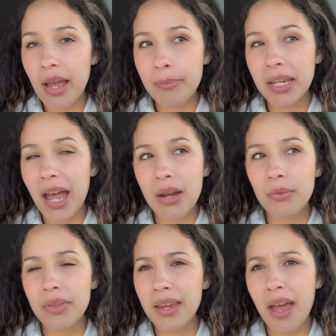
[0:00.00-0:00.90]
I mean, I
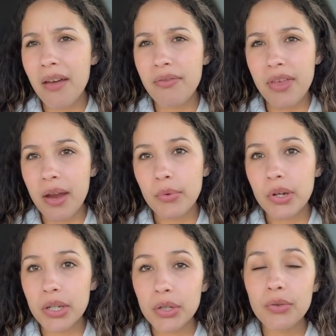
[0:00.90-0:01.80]
don't think I have
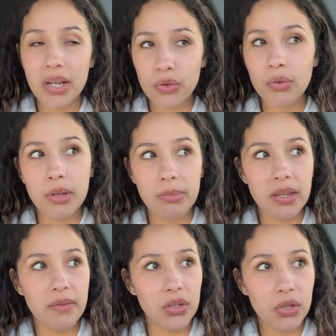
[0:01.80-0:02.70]
thyroid issues. I truly
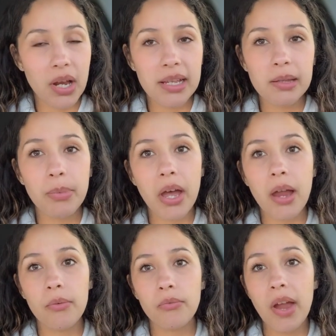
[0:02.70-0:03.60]
believe it's stress, but
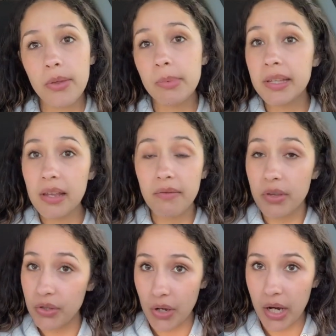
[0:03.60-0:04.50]
I'd rather be safe
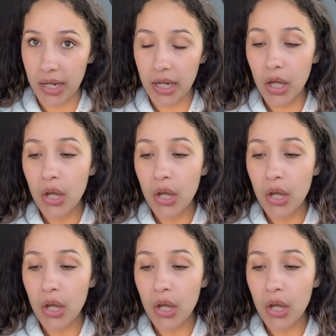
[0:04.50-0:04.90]
than sorry.